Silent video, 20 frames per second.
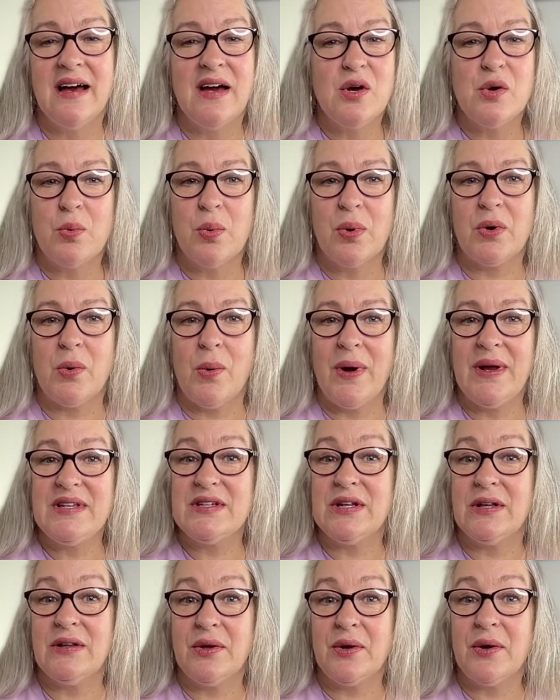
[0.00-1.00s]
We're going
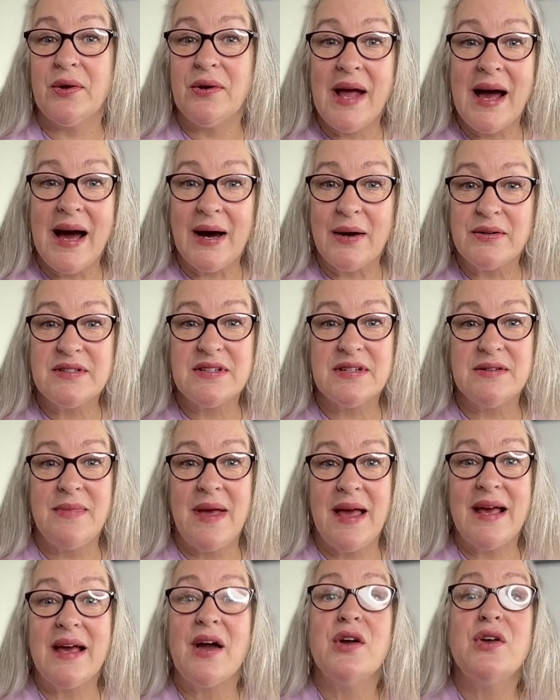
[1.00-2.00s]
to learn how to
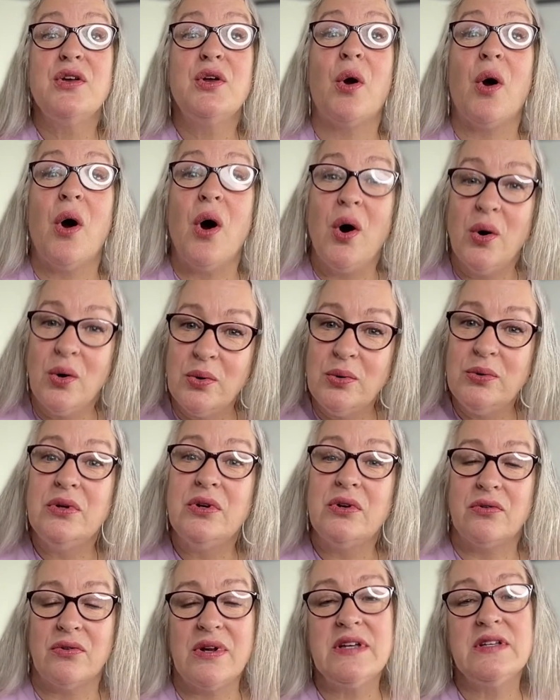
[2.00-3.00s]
make your own
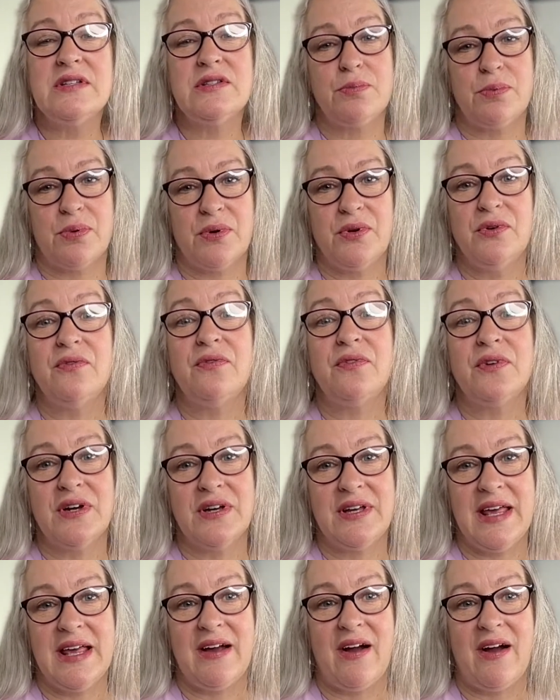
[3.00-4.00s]
grease proof
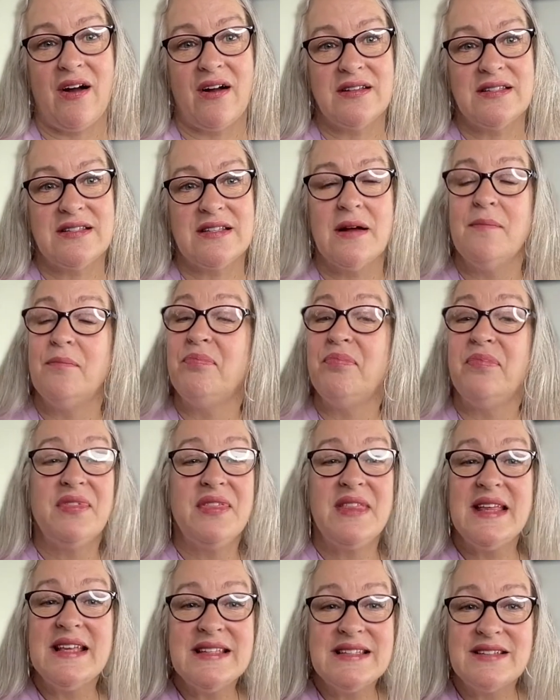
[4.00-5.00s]
cookie cards.
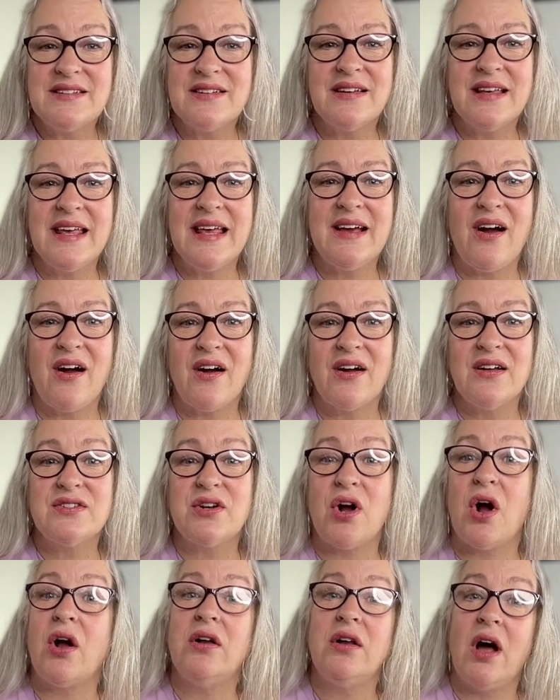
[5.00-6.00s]
These cookie cards
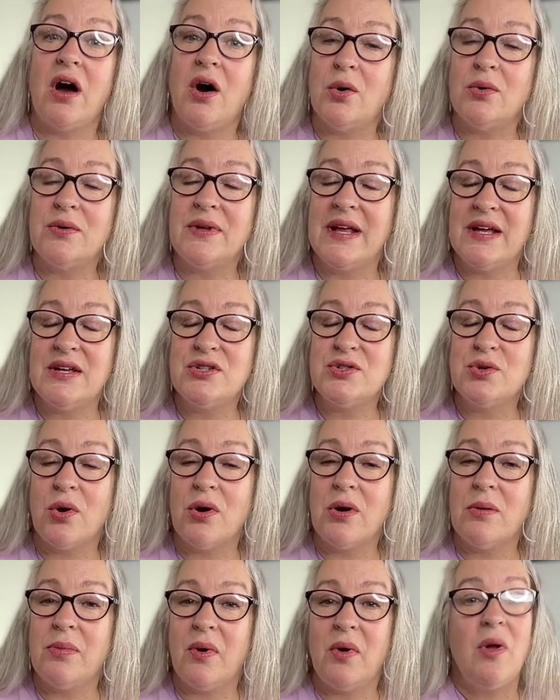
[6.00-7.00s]
are not only
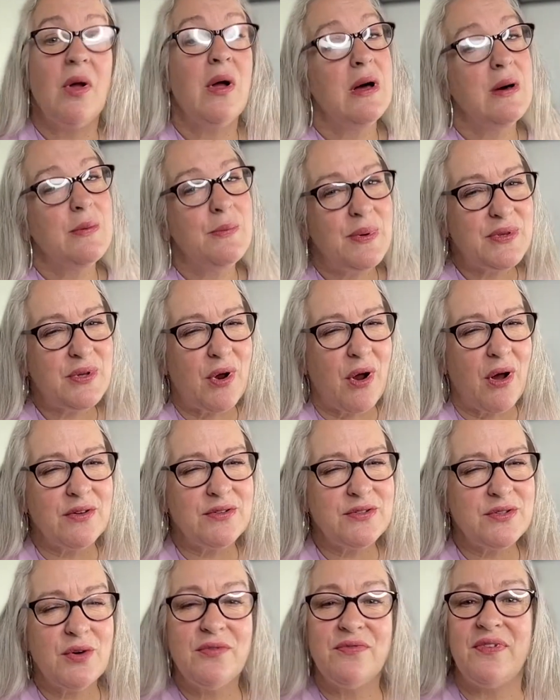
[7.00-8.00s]
adorable, but they're
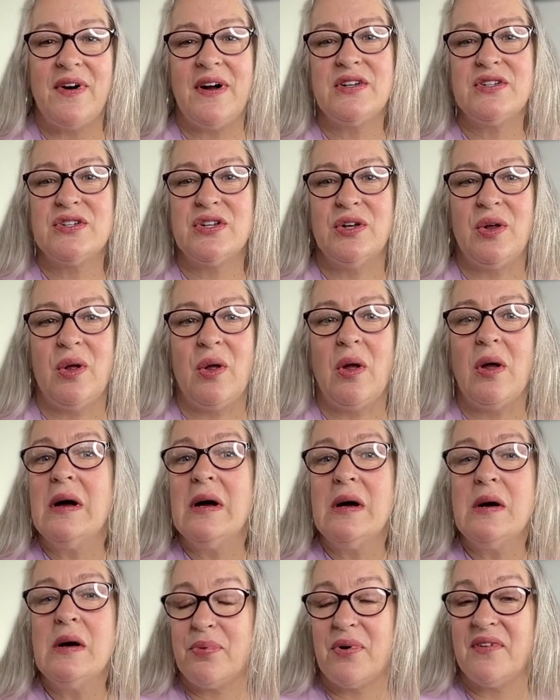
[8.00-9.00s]
also functional,
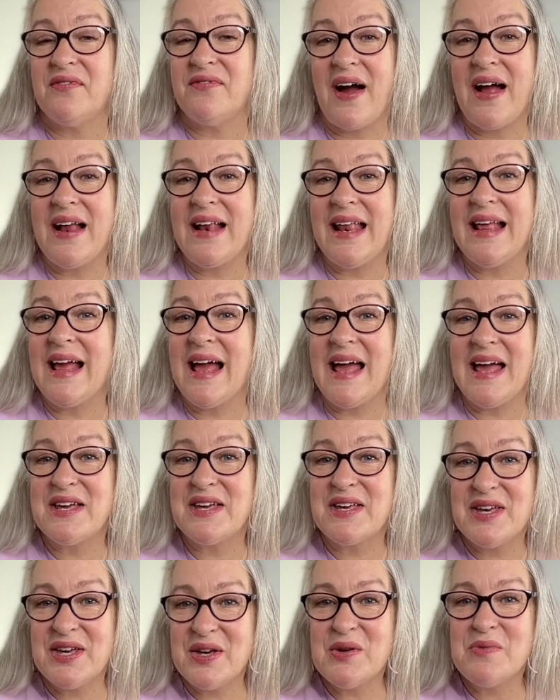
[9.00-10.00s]
providing a
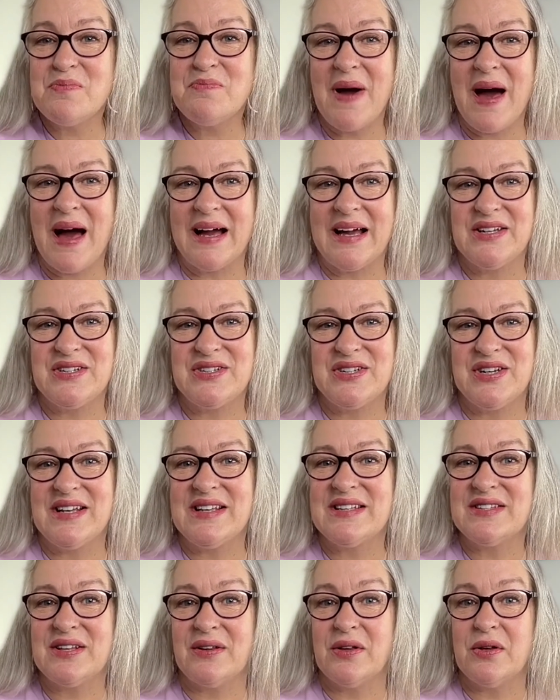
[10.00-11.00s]
cute packaging
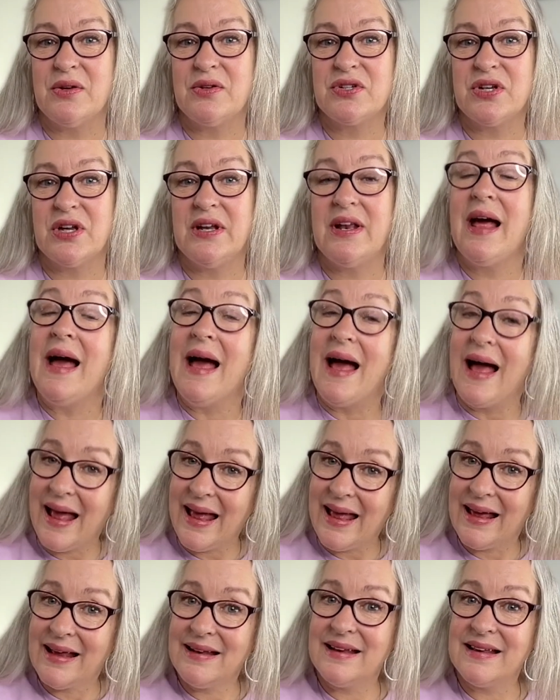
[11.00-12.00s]
solution
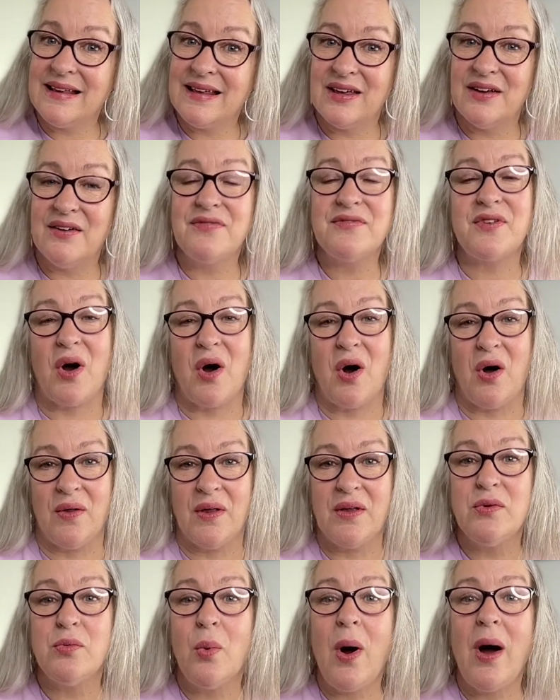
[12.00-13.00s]
and a gift all
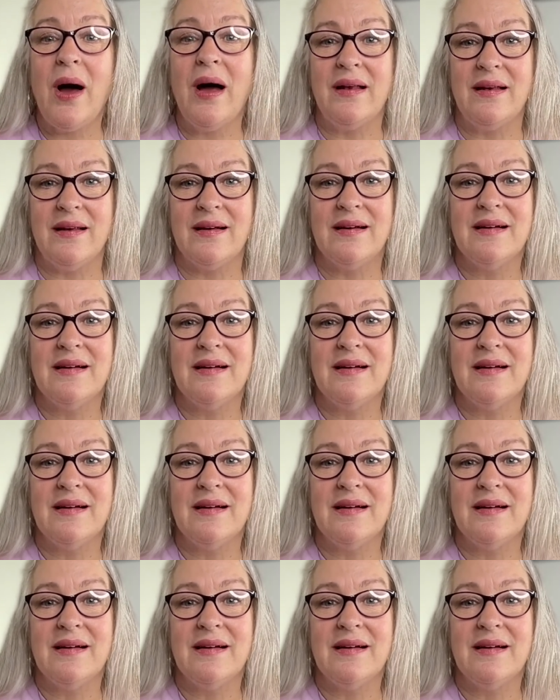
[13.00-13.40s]
in one.